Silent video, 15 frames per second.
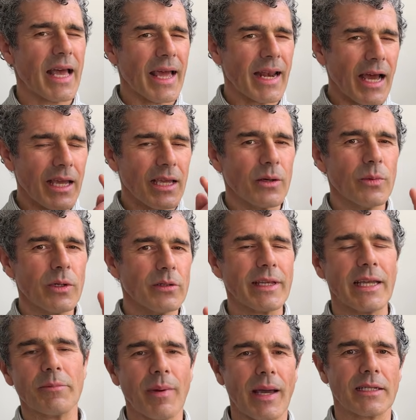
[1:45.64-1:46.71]
And I will
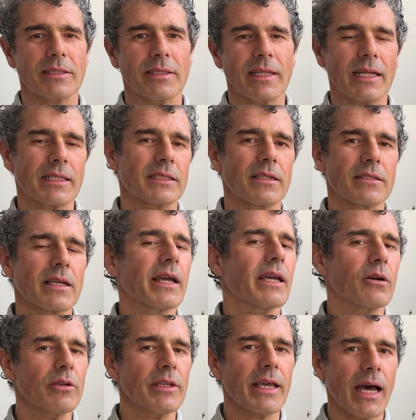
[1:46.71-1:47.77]
get back to that because I
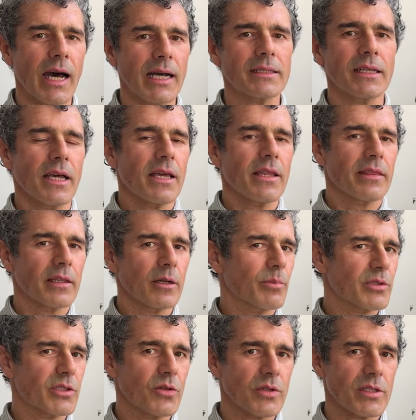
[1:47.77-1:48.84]
only had the
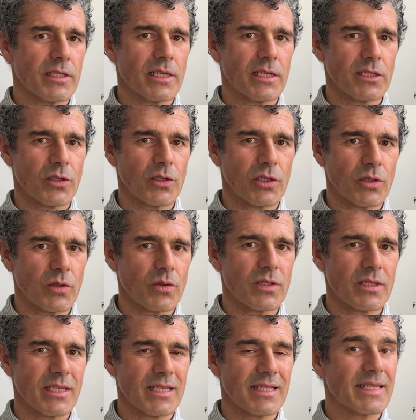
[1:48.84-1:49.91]
opportunity to use
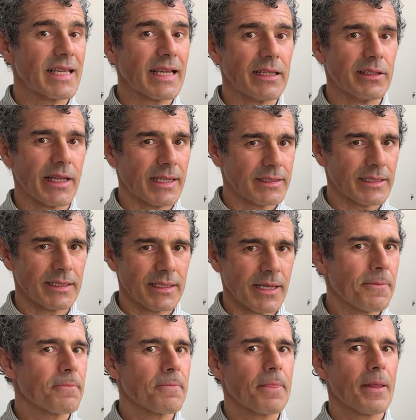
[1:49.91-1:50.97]
the single-ended
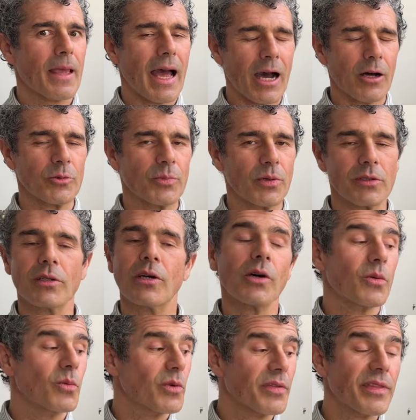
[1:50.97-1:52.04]
output
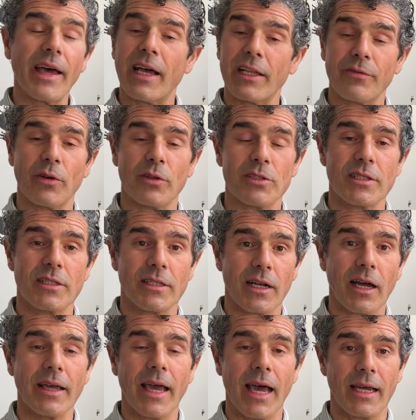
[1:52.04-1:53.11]
with the headphones that
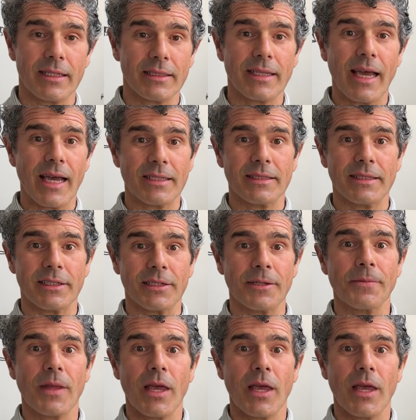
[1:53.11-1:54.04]
I had at hand here.